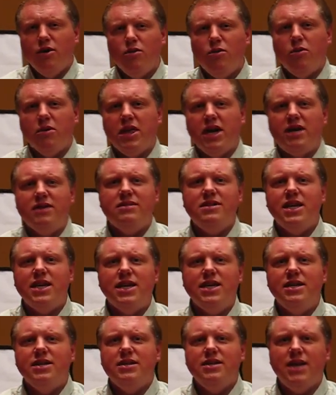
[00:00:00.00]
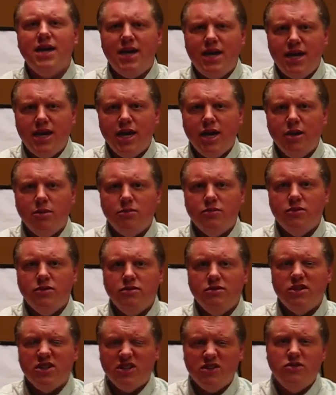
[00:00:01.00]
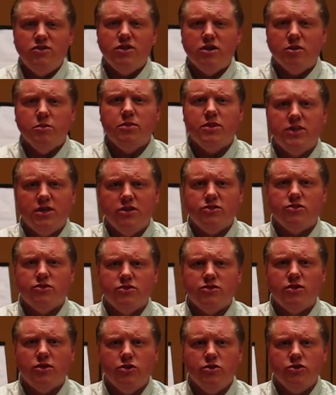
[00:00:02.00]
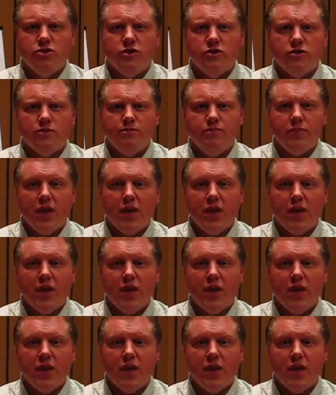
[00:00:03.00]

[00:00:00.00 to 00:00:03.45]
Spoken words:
without taking time to consider potential solutions.